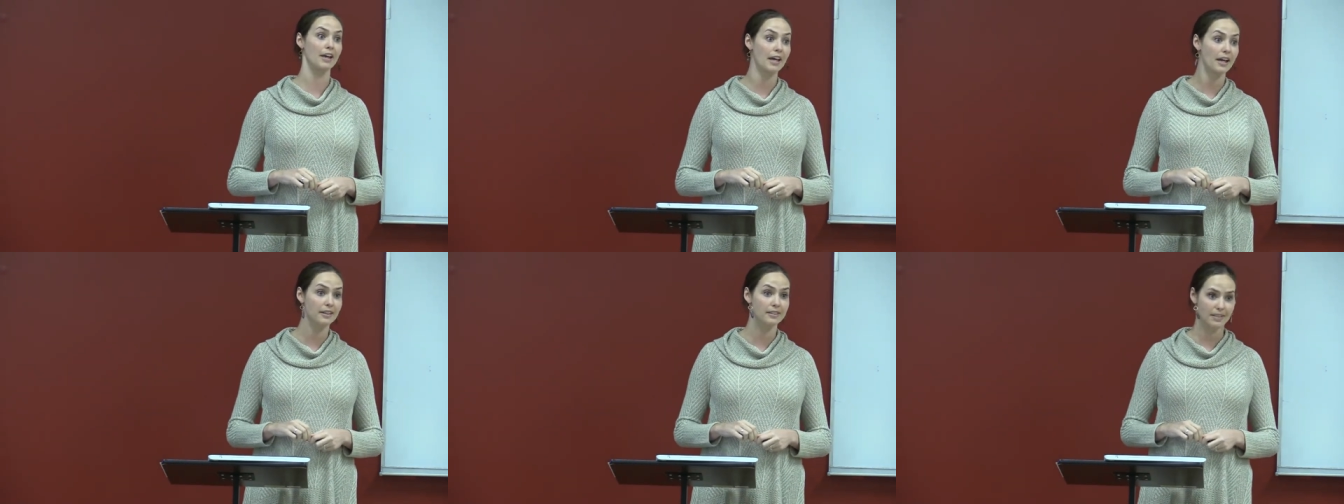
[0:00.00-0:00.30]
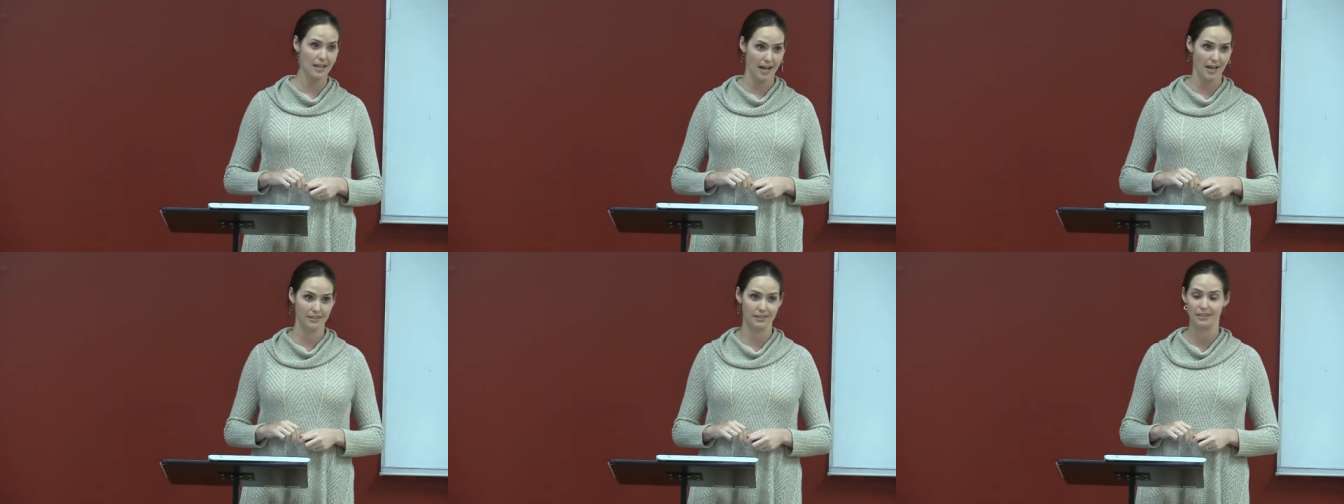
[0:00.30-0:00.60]

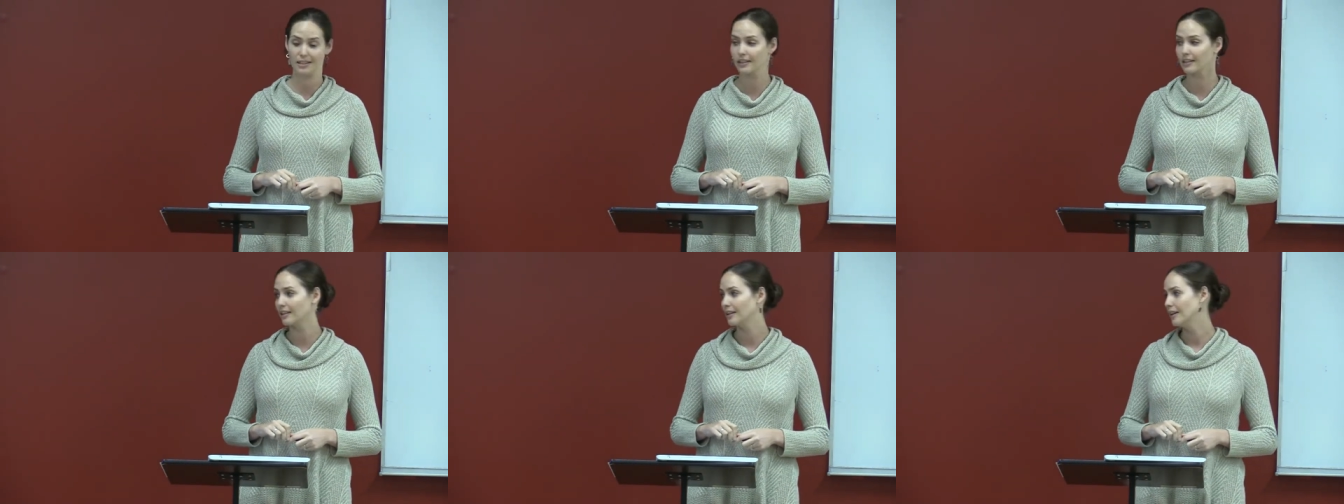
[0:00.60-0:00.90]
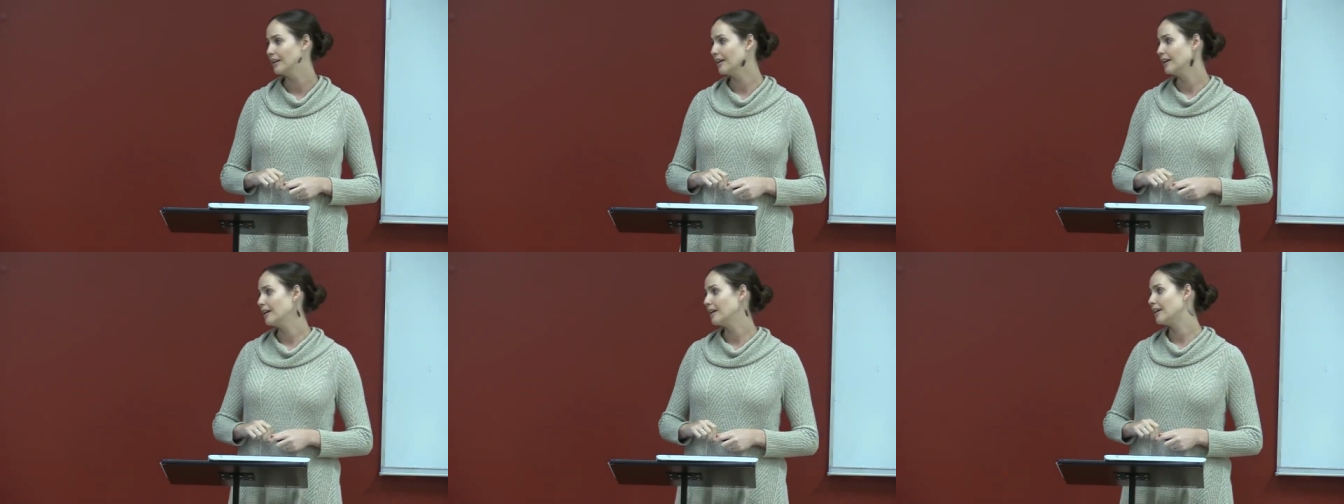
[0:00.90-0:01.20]
fantastic,
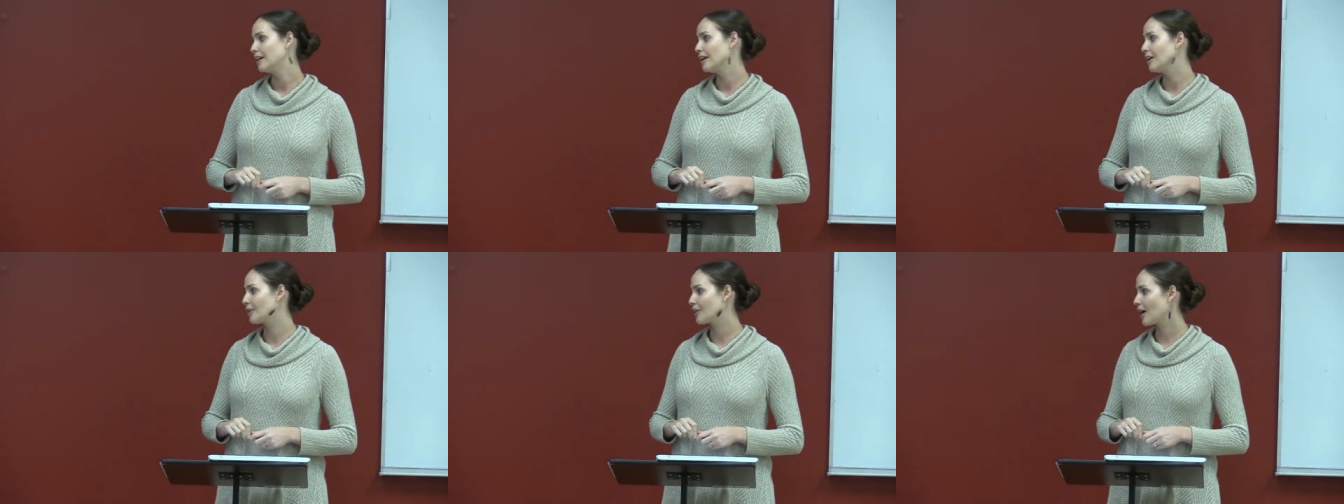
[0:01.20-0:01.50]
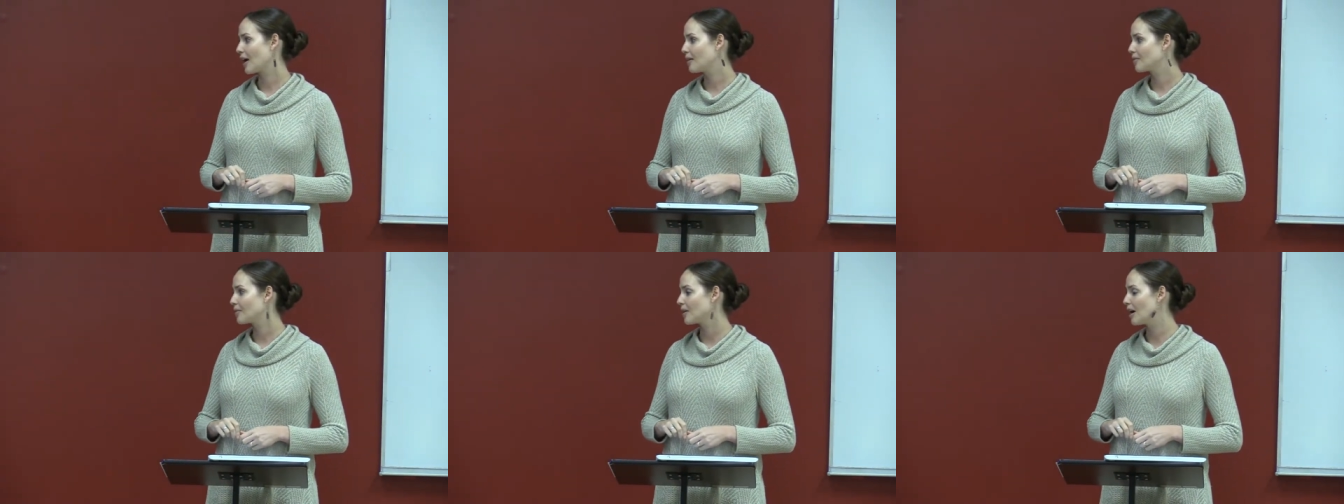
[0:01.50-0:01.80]

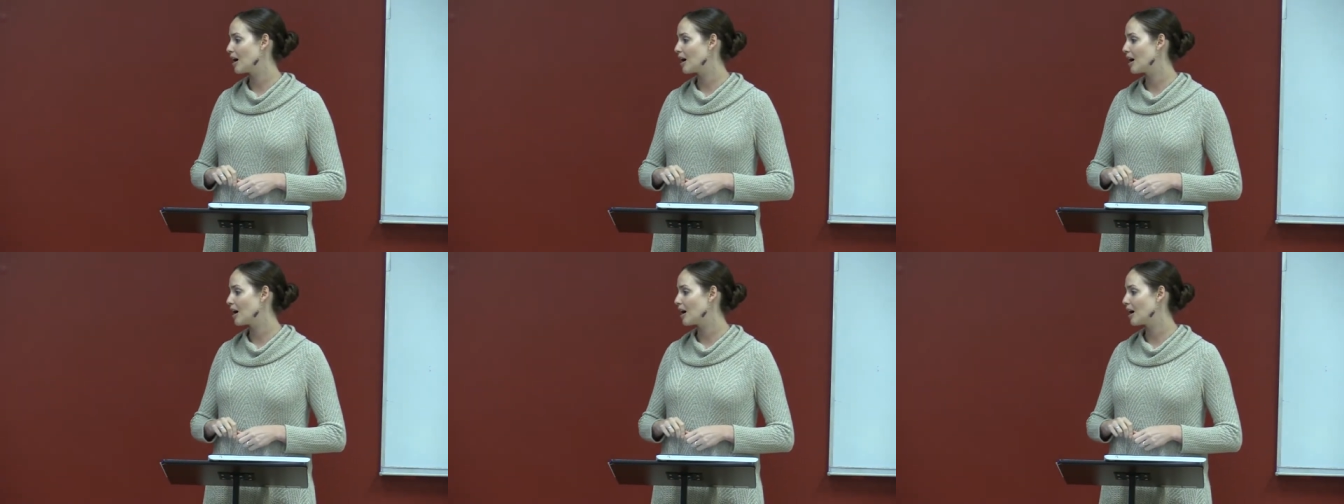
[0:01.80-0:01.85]
okay?